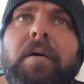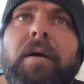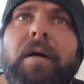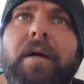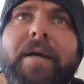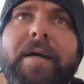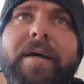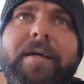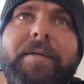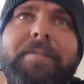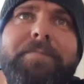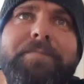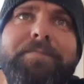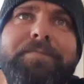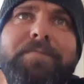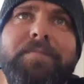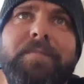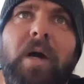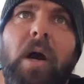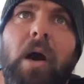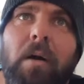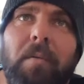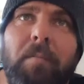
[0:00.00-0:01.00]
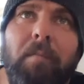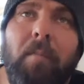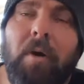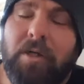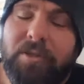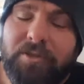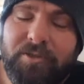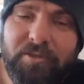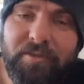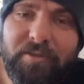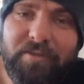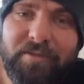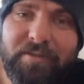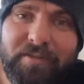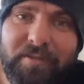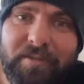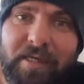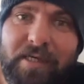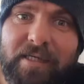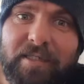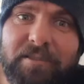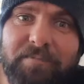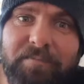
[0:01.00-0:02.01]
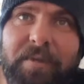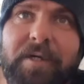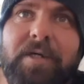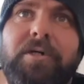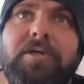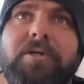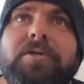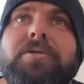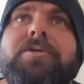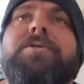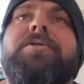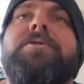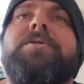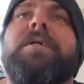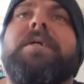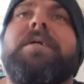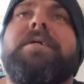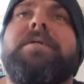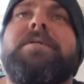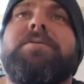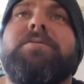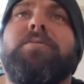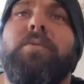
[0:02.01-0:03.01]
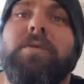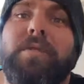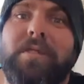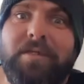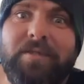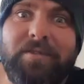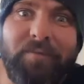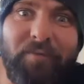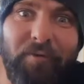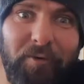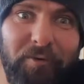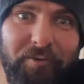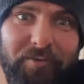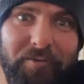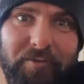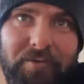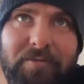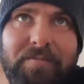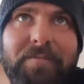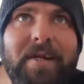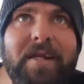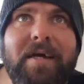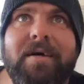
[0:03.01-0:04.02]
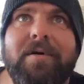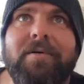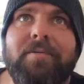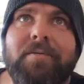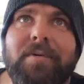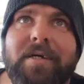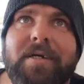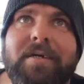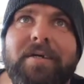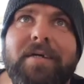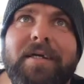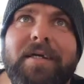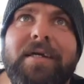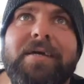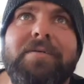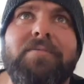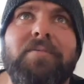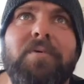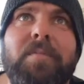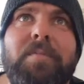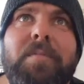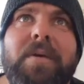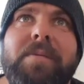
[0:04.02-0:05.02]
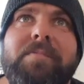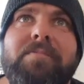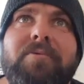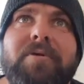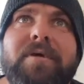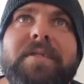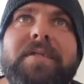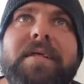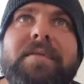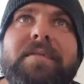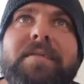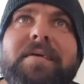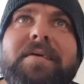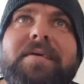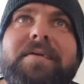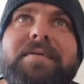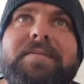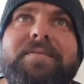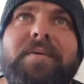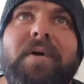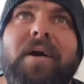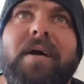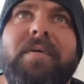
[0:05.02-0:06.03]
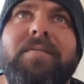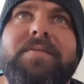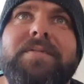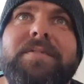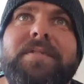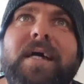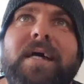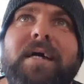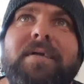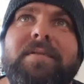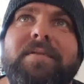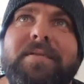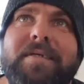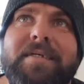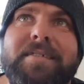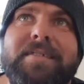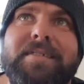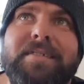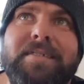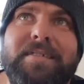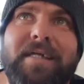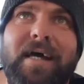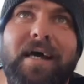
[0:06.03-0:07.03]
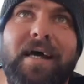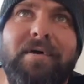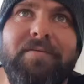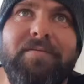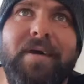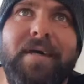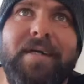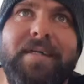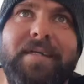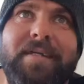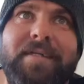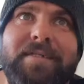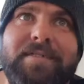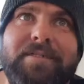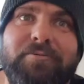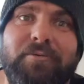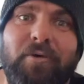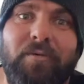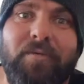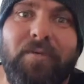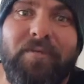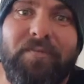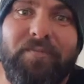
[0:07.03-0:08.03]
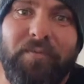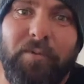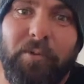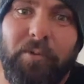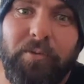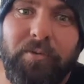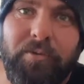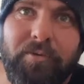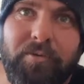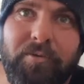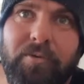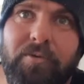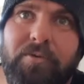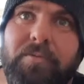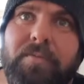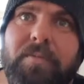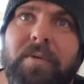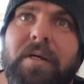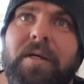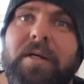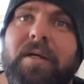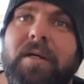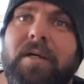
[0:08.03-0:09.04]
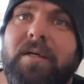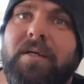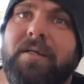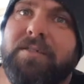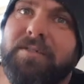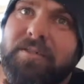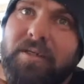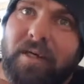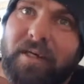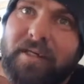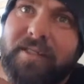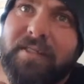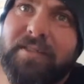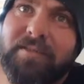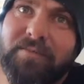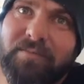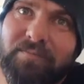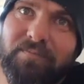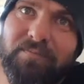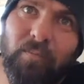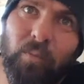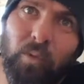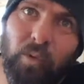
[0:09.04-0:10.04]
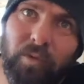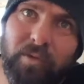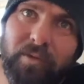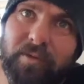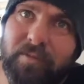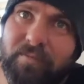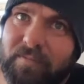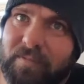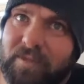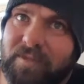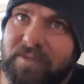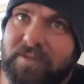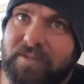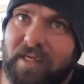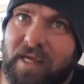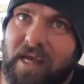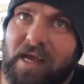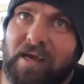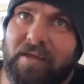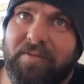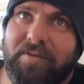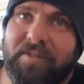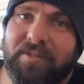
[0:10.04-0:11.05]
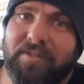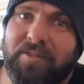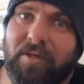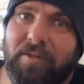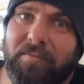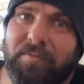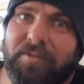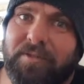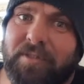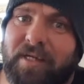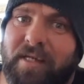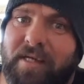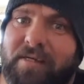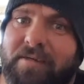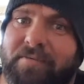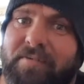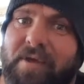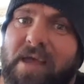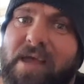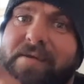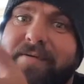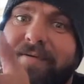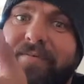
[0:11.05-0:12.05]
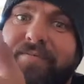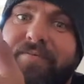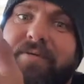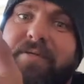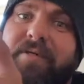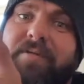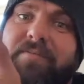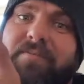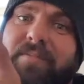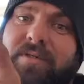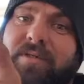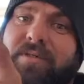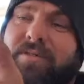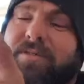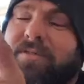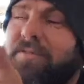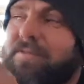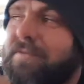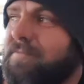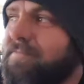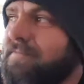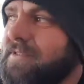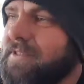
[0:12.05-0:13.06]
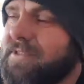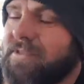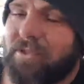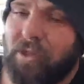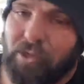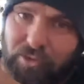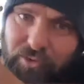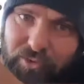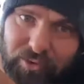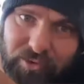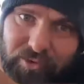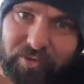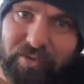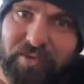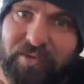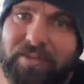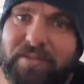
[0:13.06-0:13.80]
Okay, mind you, that's because it's with its food group. Now we've got to keep remembering that these star ratings are on the food group. So I guess water is the healthiest option out of everything because there's no sugar.